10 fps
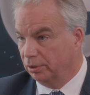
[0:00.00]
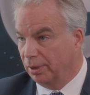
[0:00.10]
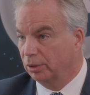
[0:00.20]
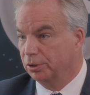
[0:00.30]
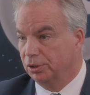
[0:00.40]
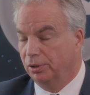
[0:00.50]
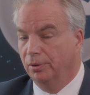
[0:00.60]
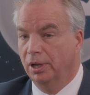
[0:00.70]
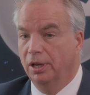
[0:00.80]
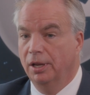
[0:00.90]
no matter what you do.
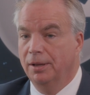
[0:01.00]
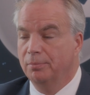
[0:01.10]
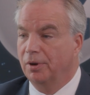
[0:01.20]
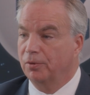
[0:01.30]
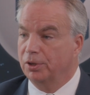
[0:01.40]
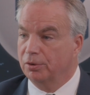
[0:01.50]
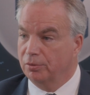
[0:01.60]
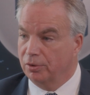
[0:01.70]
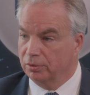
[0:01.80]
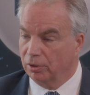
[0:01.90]
But for the
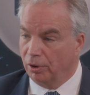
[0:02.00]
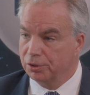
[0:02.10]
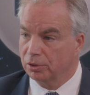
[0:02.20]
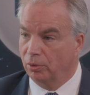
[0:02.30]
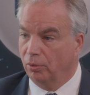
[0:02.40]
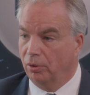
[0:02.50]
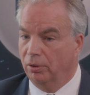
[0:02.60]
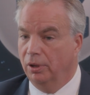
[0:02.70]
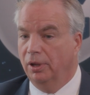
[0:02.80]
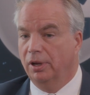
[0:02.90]
larger
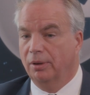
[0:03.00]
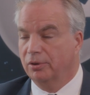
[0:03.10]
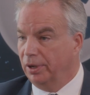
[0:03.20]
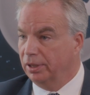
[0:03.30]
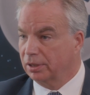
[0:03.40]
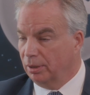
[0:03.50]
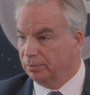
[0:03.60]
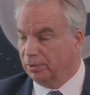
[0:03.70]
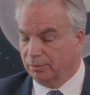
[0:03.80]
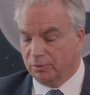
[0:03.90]
whole, I've created
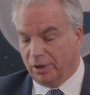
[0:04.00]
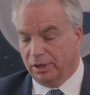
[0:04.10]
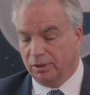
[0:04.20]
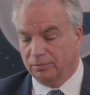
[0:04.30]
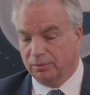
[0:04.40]
a